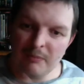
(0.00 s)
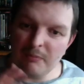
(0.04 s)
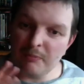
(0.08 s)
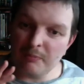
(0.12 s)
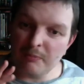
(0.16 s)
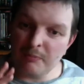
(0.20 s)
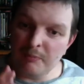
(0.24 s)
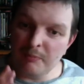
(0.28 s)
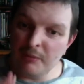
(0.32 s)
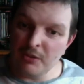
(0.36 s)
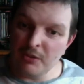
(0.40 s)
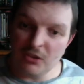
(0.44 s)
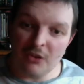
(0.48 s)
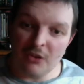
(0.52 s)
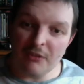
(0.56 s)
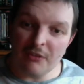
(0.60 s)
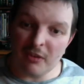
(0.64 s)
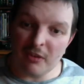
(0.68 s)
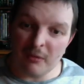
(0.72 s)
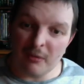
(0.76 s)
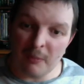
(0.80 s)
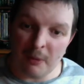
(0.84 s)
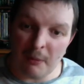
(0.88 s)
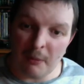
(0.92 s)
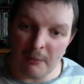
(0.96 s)

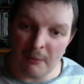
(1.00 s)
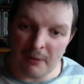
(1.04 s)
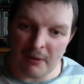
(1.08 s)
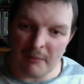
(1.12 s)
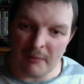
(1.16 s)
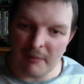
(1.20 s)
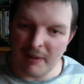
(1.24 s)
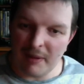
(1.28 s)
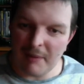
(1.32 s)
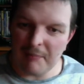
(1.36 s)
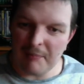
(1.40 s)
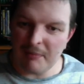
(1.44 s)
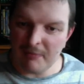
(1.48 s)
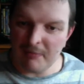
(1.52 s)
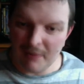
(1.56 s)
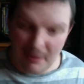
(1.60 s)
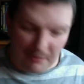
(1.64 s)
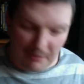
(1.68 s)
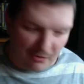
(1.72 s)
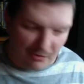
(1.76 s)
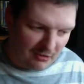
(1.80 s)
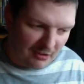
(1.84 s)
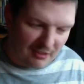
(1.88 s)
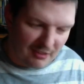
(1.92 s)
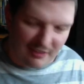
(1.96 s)
Majority are probably going to be
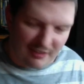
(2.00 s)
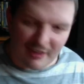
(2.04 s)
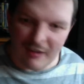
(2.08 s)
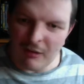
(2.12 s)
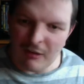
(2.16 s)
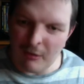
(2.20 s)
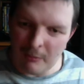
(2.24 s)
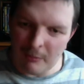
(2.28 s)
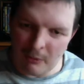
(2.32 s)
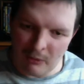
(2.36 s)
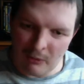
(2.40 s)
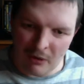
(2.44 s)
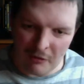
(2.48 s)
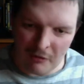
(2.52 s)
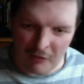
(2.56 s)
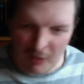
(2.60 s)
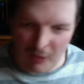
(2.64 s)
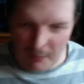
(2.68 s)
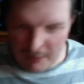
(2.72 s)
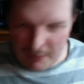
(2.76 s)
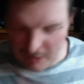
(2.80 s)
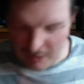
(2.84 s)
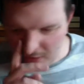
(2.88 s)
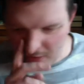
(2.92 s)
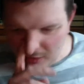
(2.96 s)
absolutely terrible. I've
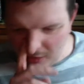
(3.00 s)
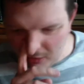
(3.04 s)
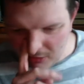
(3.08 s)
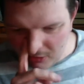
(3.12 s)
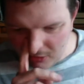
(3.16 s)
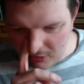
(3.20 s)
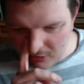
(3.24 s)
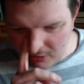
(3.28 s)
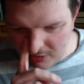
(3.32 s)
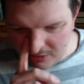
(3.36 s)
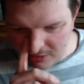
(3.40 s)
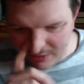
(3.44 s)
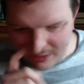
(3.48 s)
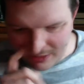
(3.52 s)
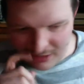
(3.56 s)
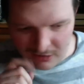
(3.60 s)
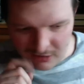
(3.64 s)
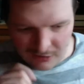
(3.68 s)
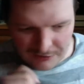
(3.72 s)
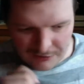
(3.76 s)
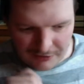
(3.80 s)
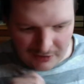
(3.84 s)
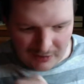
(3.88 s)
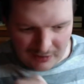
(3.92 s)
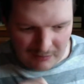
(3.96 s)
got this knack
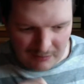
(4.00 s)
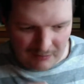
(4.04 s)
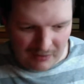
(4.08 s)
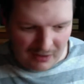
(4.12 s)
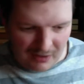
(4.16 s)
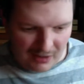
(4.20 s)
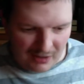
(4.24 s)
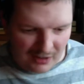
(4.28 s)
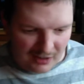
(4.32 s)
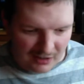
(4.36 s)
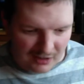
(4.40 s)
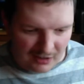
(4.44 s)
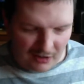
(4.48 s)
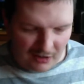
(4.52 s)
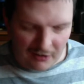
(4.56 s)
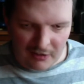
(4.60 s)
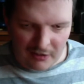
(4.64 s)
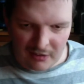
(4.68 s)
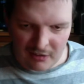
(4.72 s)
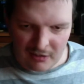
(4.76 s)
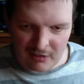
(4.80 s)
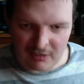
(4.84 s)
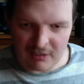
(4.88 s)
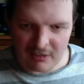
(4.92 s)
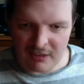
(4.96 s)
of going
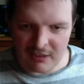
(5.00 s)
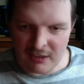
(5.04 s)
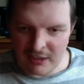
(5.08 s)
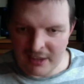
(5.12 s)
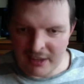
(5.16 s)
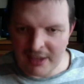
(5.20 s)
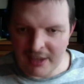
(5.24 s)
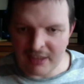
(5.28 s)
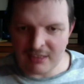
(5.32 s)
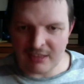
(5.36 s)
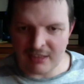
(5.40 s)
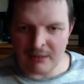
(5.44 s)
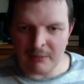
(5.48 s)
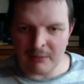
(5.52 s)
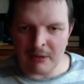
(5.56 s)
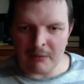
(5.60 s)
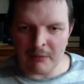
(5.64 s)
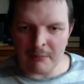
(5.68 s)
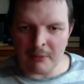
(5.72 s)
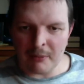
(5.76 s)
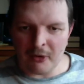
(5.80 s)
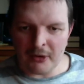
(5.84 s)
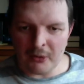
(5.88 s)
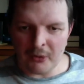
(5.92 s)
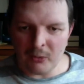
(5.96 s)
into CEX at the
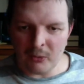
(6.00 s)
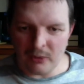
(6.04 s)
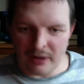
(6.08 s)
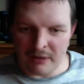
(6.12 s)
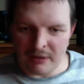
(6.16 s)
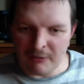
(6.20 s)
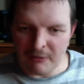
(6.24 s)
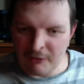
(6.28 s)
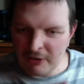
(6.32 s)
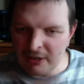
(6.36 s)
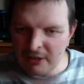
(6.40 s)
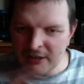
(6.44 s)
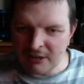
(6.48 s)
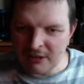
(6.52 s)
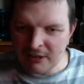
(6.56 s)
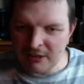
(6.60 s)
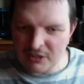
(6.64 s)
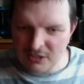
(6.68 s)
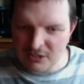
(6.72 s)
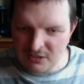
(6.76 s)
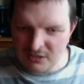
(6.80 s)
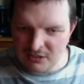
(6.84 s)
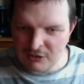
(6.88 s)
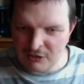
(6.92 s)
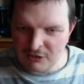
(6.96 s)
moment, buying all their really
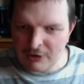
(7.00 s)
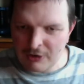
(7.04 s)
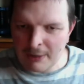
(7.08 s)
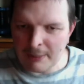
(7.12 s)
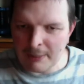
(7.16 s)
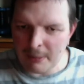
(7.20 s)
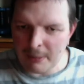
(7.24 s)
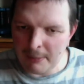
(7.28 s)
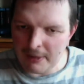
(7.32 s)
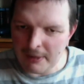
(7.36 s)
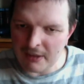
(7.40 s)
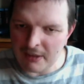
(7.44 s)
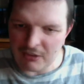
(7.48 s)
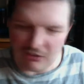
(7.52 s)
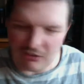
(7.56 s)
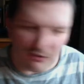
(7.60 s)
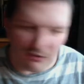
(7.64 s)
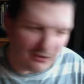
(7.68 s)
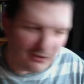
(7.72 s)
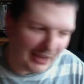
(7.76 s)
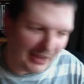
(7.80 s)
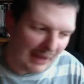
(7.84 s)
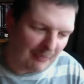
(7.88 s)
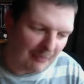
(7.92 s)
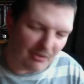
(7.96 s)
crappy PS2
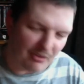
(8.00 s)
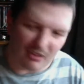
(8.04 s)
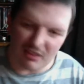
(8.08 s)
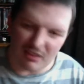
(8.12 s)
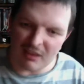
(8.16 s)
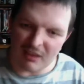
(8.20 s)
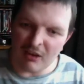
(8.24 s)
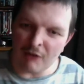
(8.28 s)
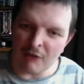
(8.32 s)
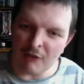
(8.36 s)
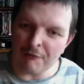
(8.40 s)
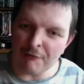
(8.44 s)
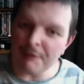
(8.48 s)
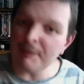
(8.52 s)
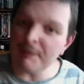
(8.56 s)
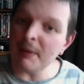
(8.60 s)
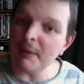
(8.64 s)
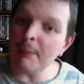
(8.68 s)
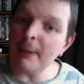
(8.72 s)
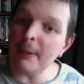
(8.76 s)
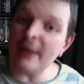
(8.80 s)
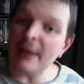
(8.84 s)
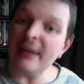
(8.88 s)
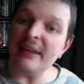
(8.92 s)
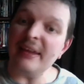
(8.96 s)
games because they're like
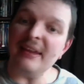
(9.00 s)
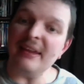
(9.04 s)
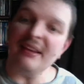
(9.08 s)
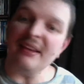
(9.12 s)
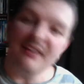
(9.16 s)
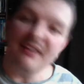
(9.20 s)
50p.